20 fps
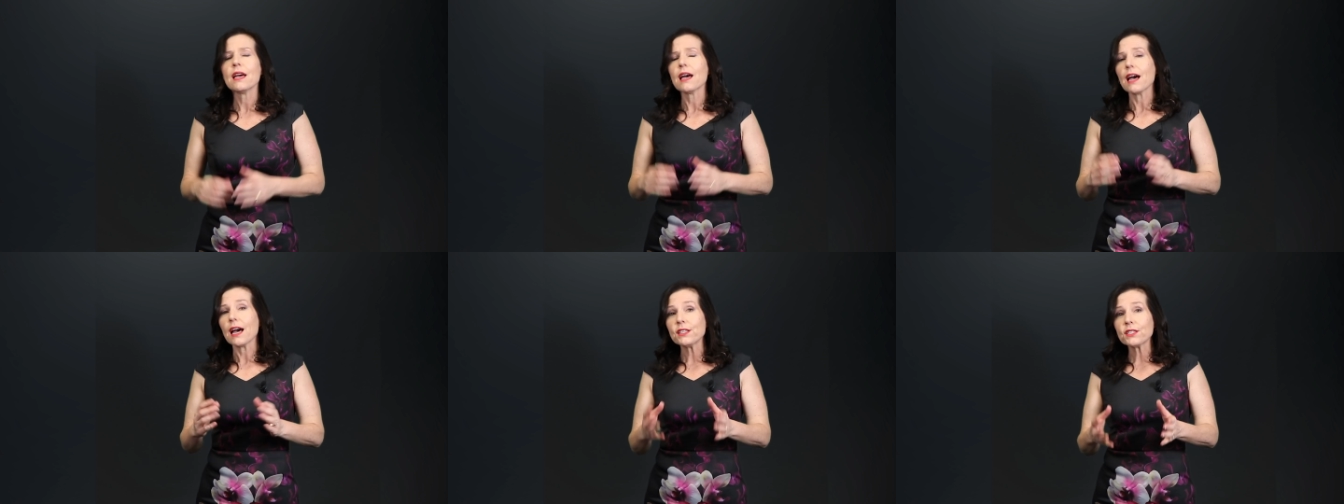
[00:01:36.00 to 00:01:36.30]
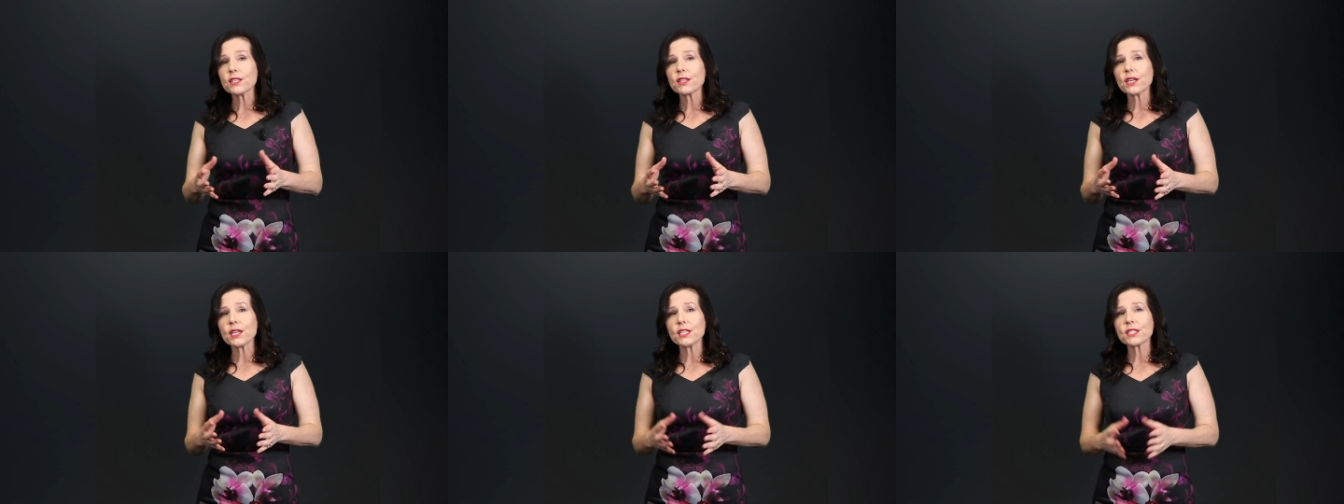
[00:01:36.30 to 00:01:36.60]

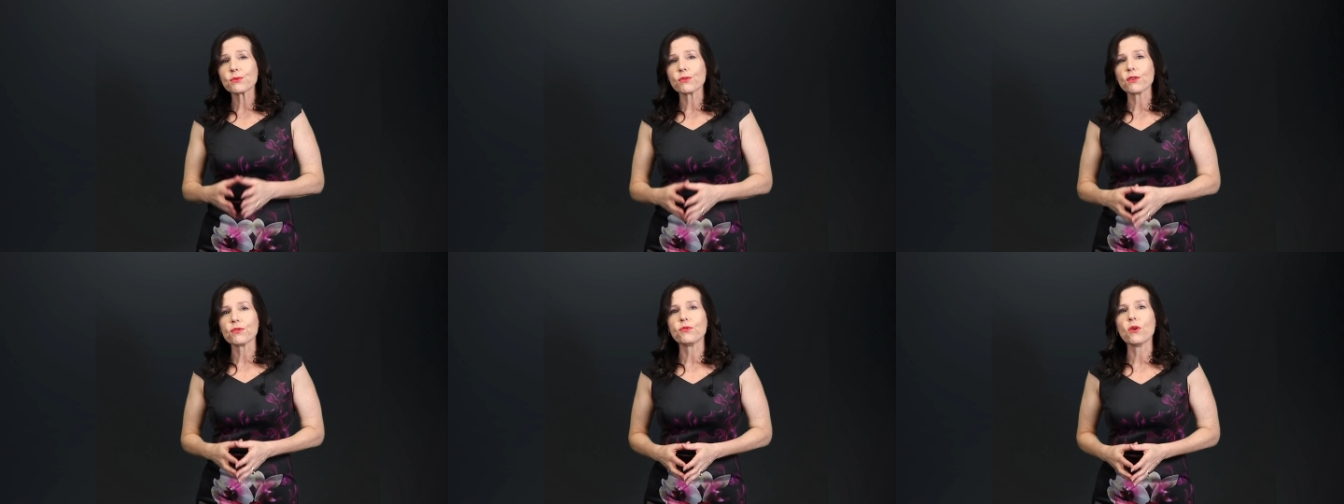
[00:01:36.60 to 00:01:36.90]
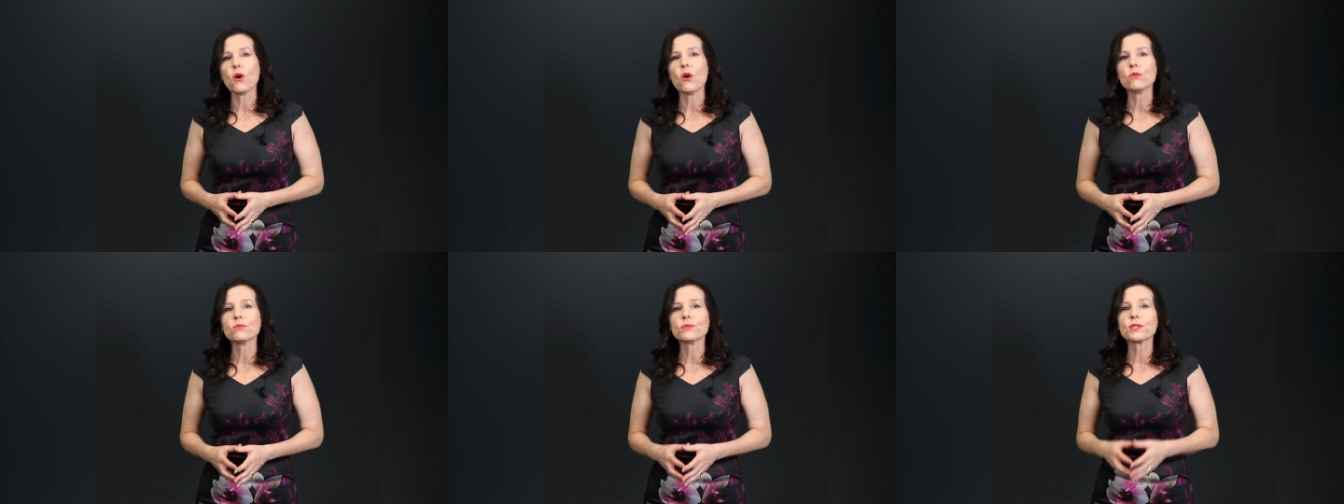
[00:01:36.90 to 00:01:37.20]
Under these
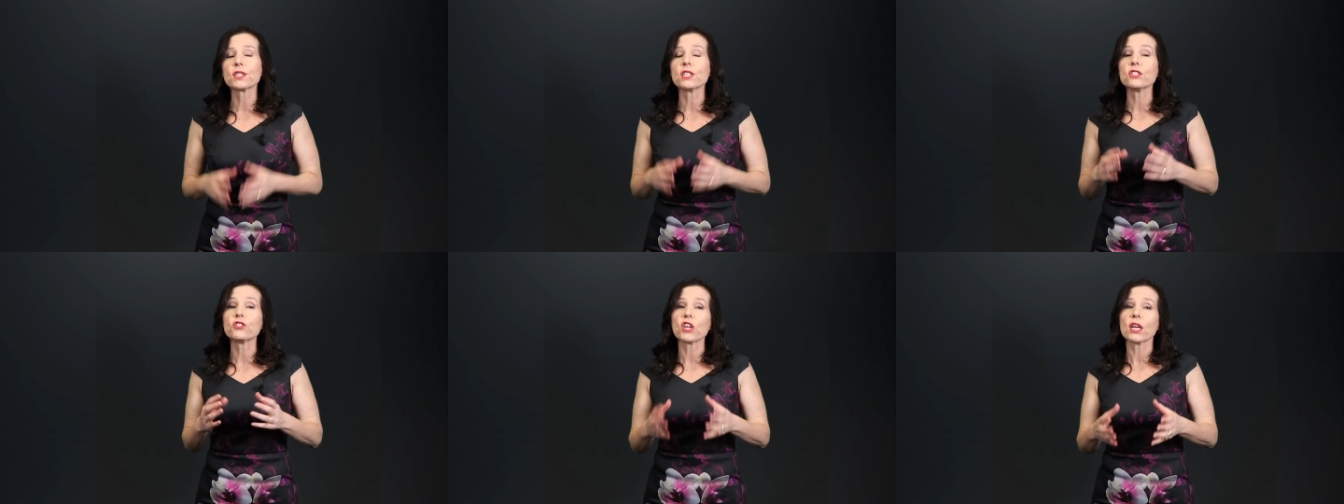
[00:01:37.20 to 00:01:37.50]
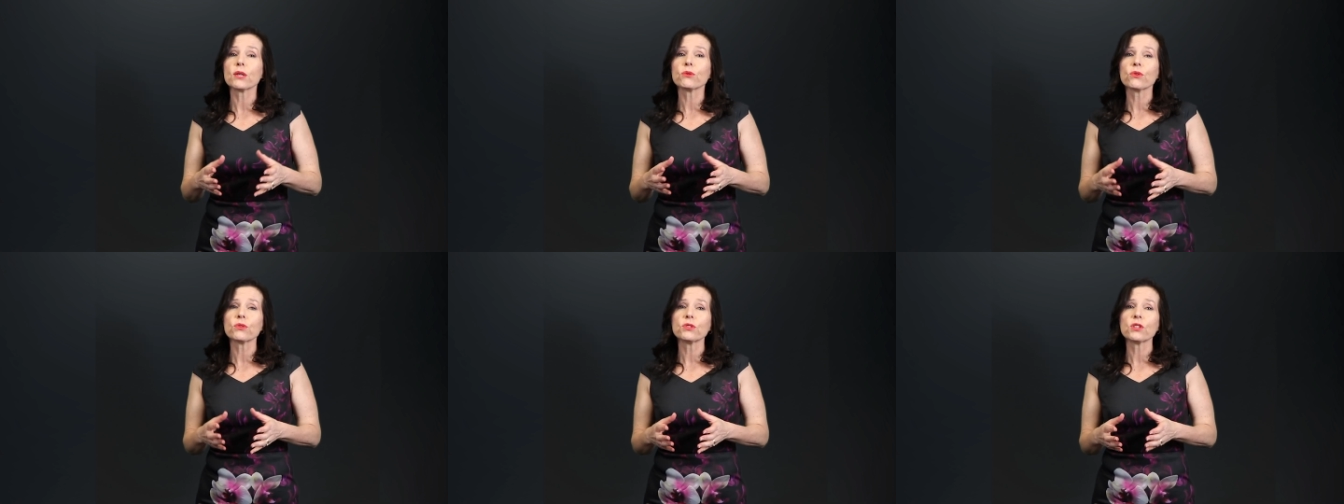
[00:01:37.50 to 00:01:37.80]
reforms, the
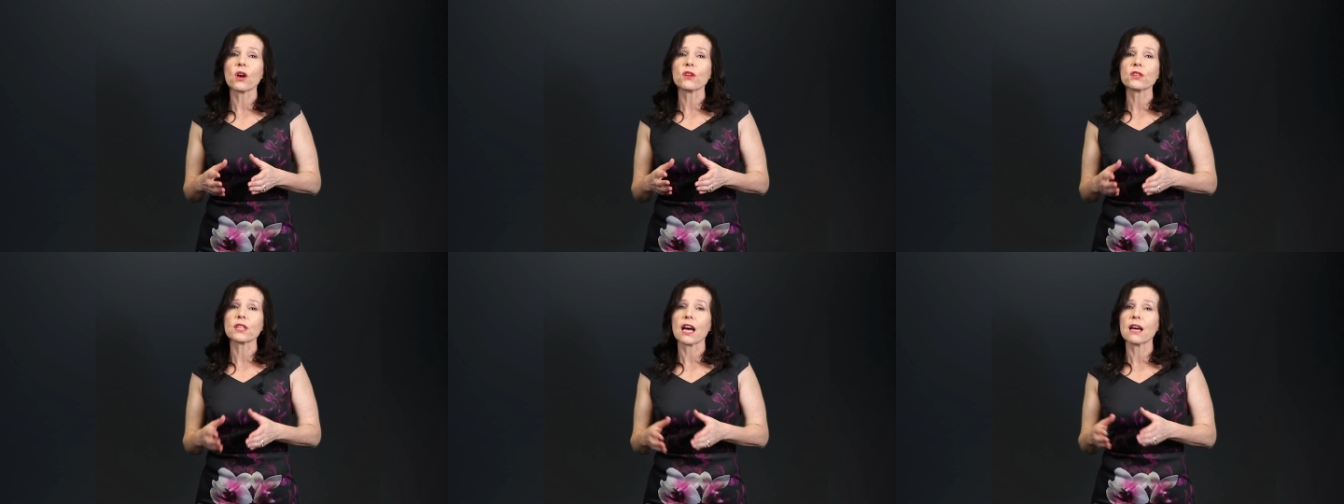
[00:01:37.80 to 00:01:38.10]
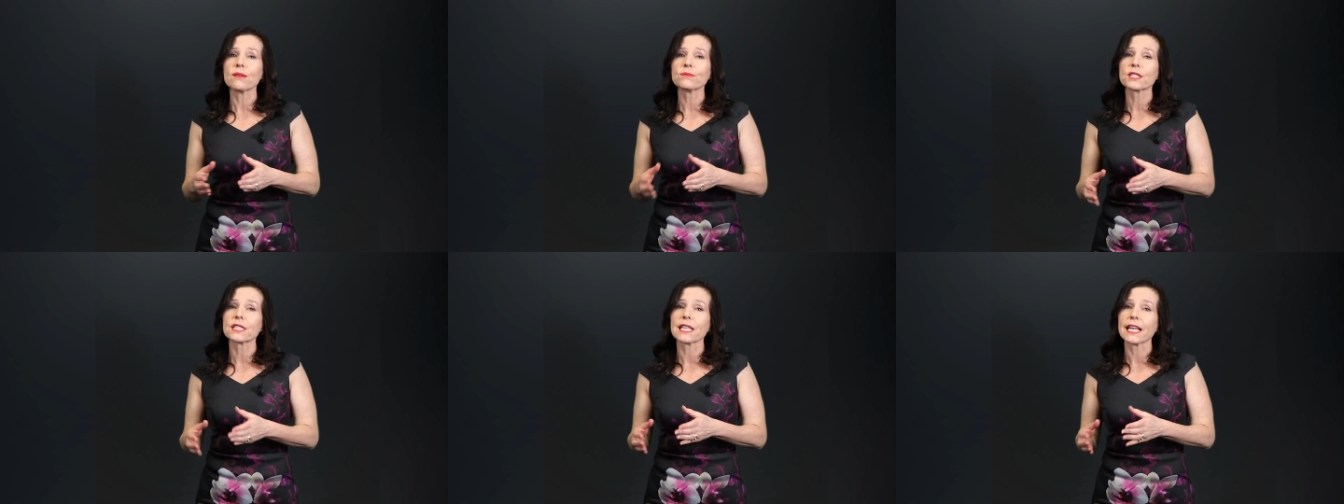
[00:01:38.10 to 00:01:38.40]
general
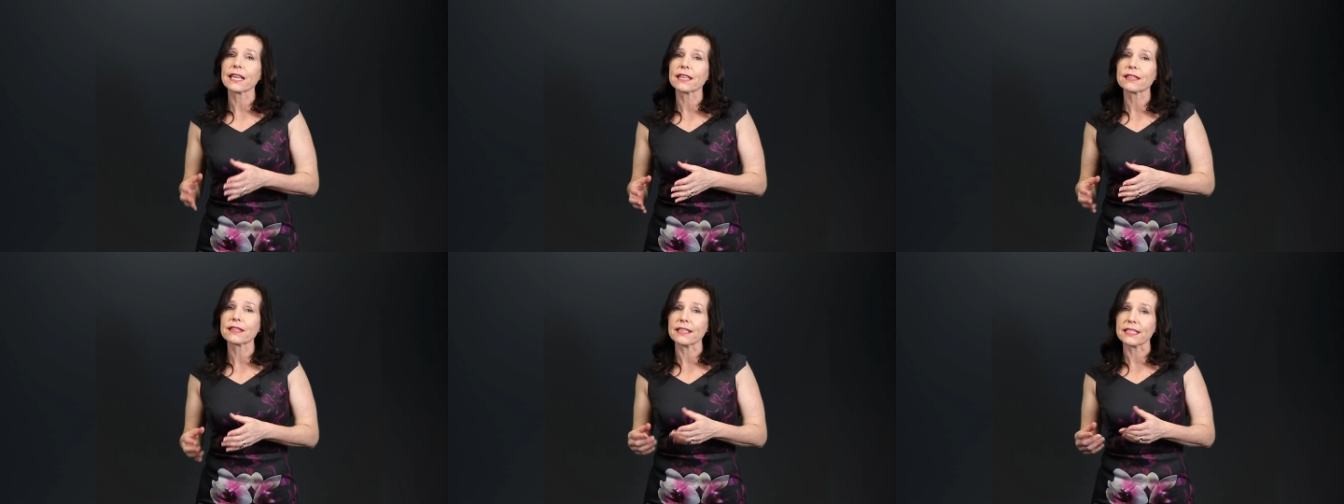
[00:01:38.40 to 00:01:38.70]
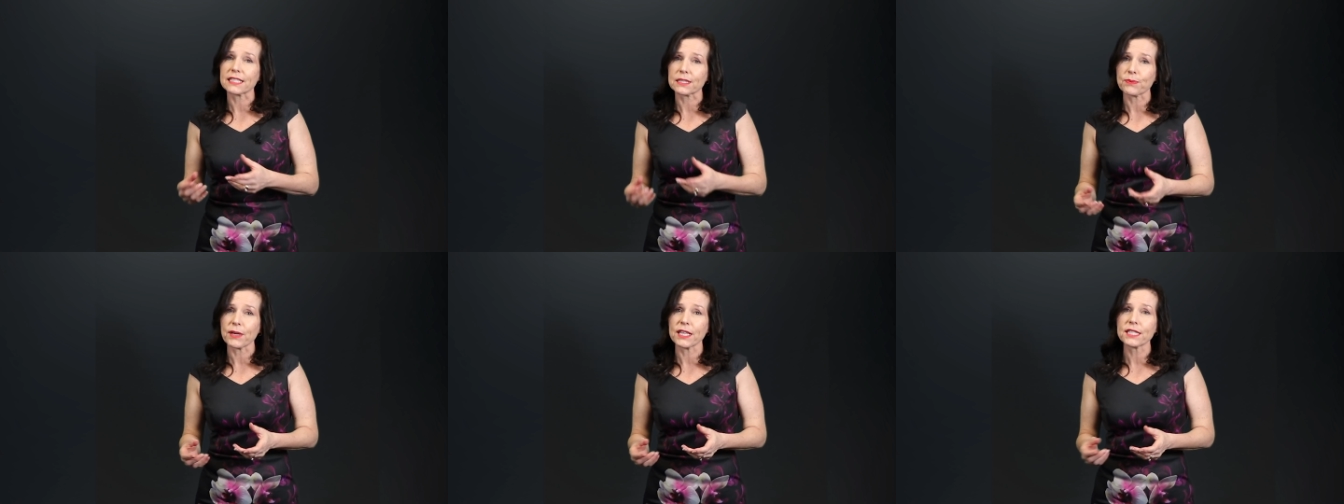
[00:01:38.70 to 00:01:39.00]
non-arm's length
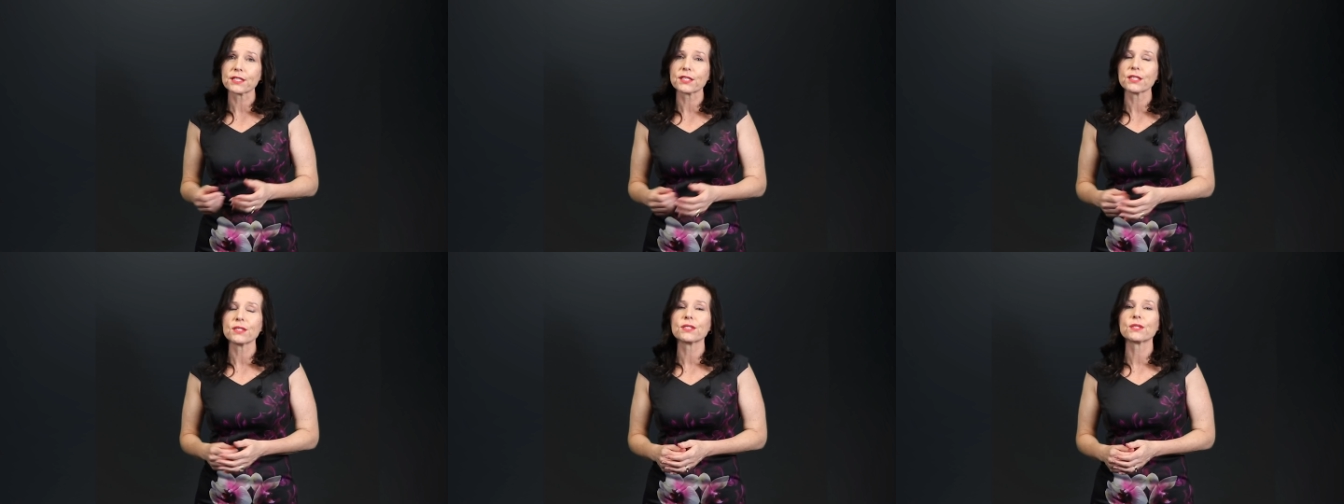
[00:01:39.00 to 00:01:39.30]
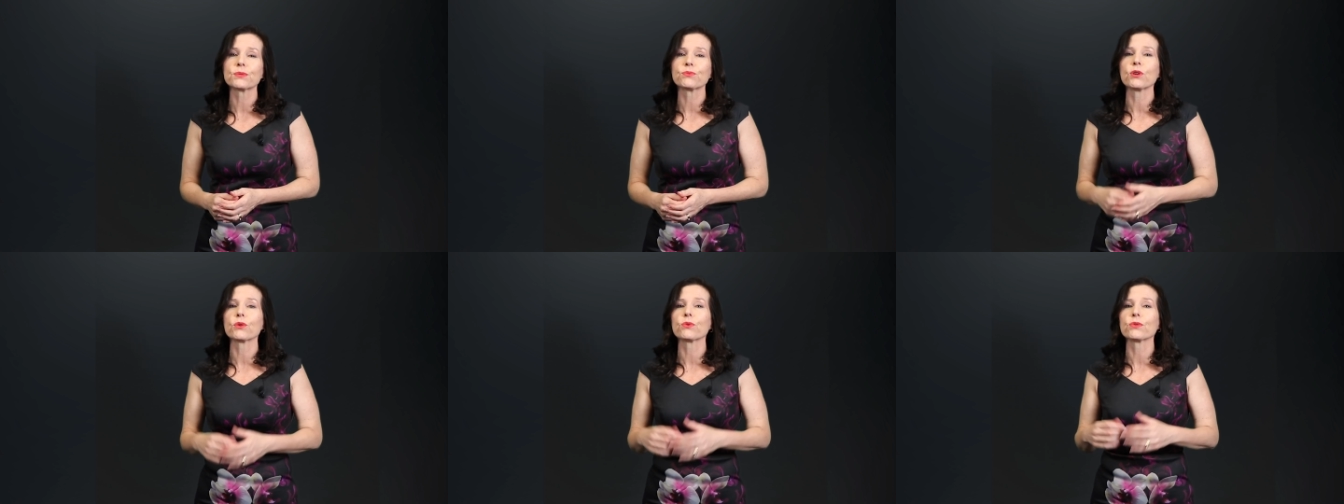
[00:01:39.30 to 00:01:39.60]

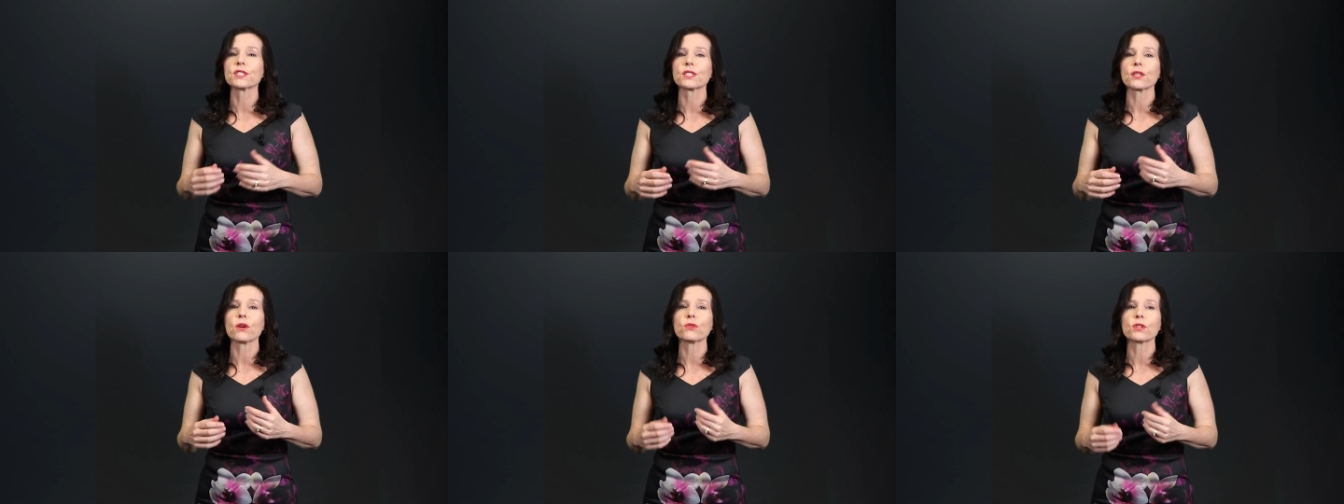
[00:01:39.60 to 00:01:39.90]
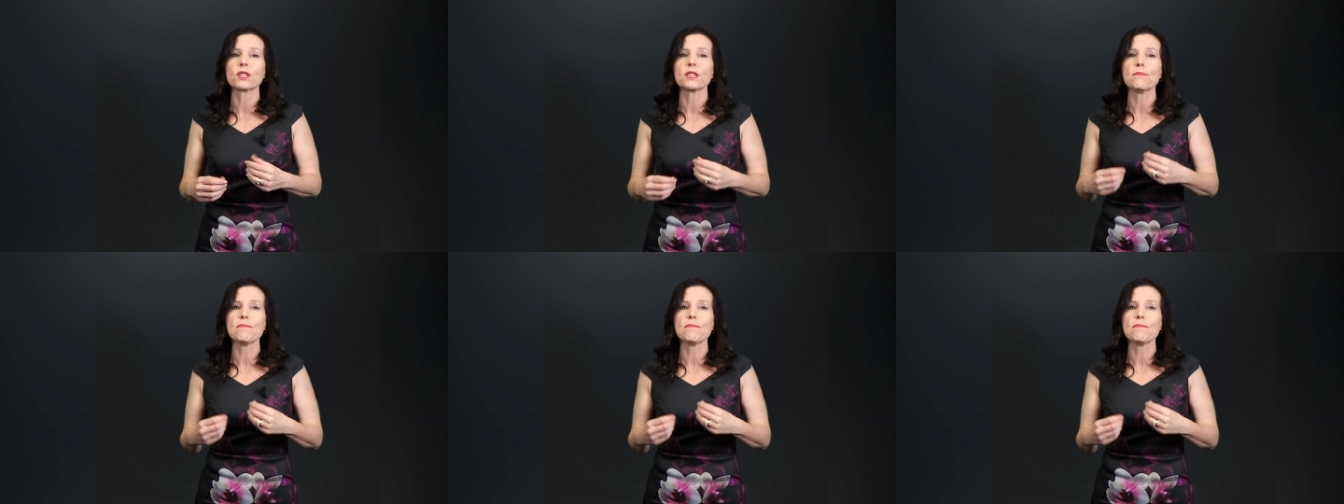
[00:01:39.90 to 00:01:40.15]
expenses will result in a